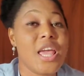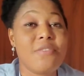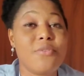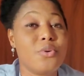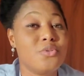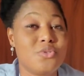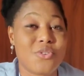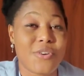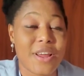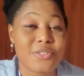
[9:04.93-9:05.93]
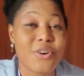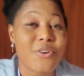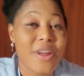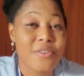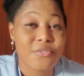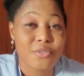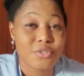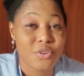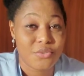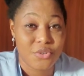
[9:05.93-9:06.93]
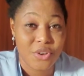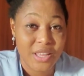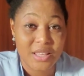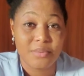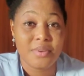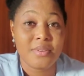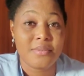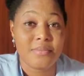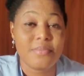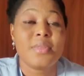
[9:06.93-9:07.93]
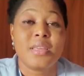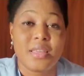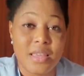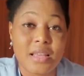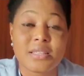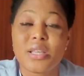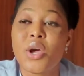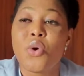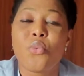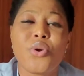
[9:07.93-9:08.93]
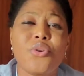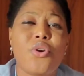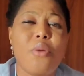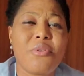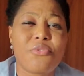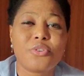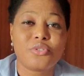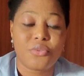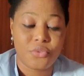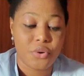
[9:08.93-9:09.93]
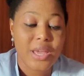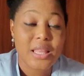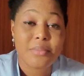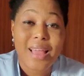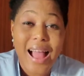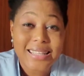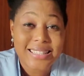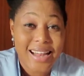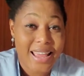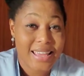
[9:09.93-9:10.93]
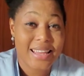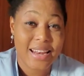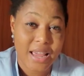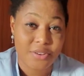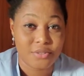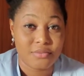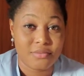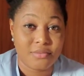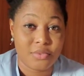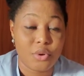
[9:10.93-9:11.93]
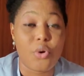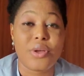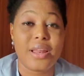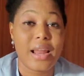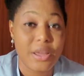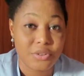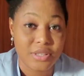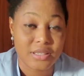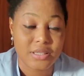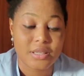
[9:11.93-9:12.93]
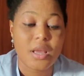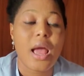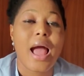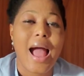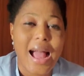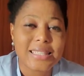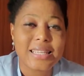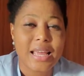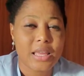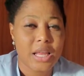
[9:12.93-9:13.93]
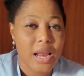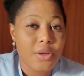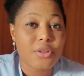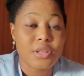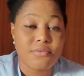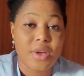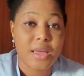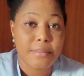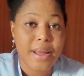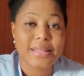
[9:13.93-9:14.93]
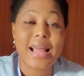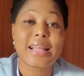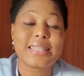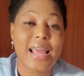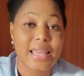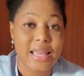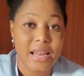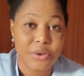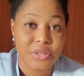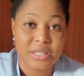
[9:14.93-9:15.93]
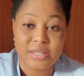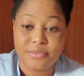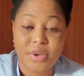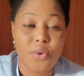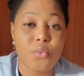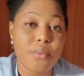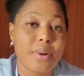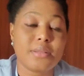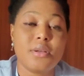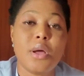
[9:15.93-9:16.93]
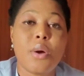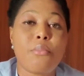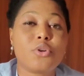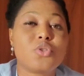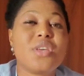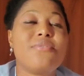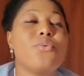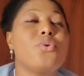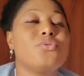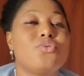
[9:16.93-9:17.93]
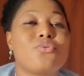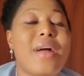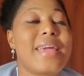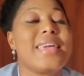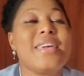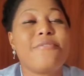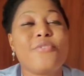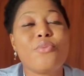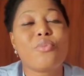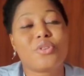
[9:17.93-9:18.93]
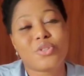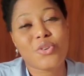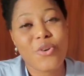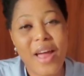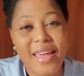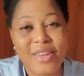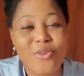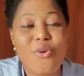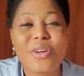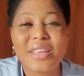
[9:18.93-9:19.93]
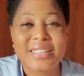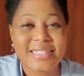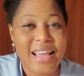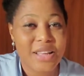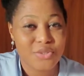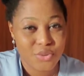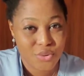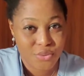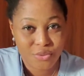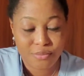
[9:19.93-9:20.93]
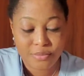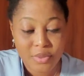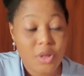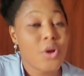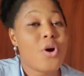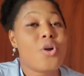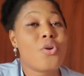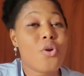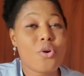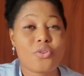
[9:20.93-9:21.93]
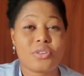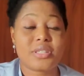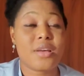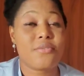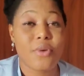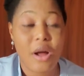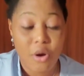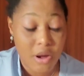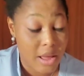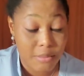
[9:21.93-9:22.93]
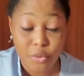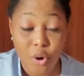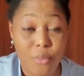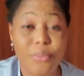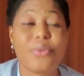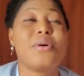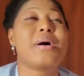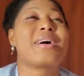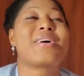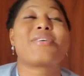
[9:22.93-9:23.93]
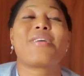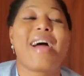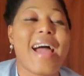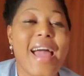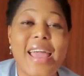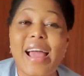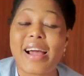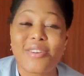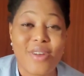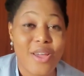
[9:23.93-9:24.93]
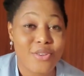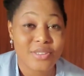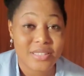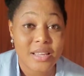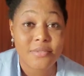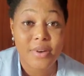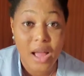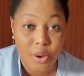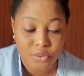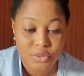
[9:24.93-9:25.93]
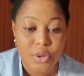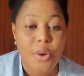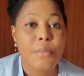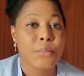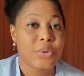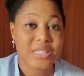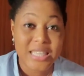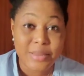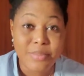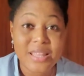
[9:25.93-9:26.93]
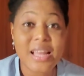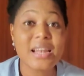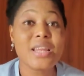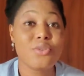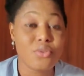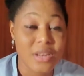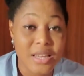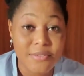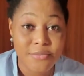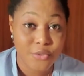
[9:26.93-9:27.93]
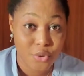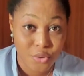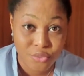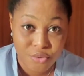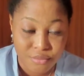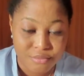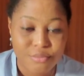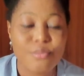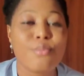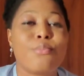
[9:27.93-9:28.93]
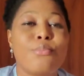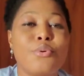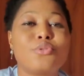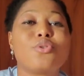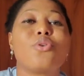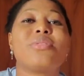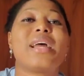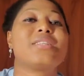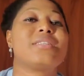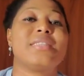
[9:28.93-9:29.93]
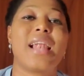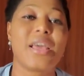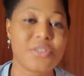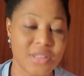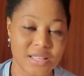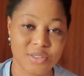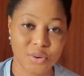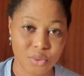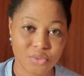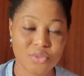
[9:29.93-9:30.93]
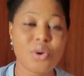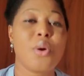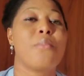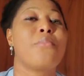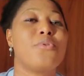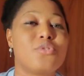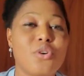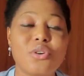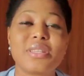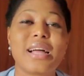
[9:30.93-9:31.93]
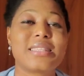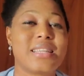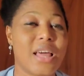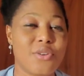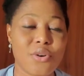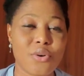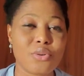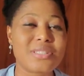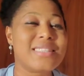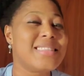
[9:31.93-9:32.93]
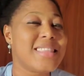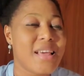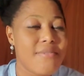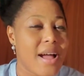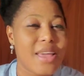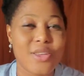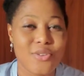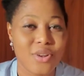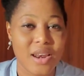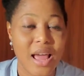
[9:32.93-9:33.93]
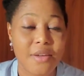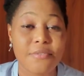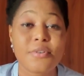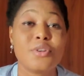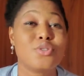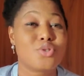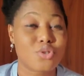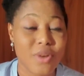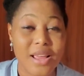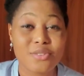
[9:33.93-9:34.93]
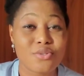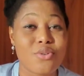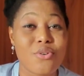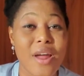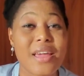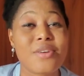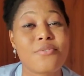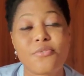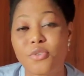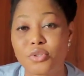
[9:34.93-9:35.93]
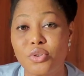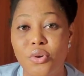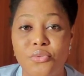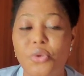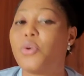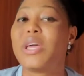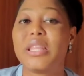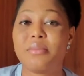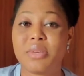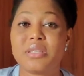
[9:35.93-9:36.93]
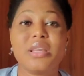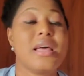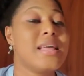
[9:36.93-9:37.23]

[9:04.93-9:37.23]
If you want to cry, don't cry in front of your enemy. Yes, when you come in front of your enemy, act like a lion or a lioness. Act like a lion if you are a man, act like a lioness if you are a woman. But if you want to cry, if you must cry, go inside your room. Lock yourself up. Cry and cry yourself out. But immediately you leave your room, put on that lioness clothes. Put on that lion clothes. Never in your life try to cry in front of your enemies.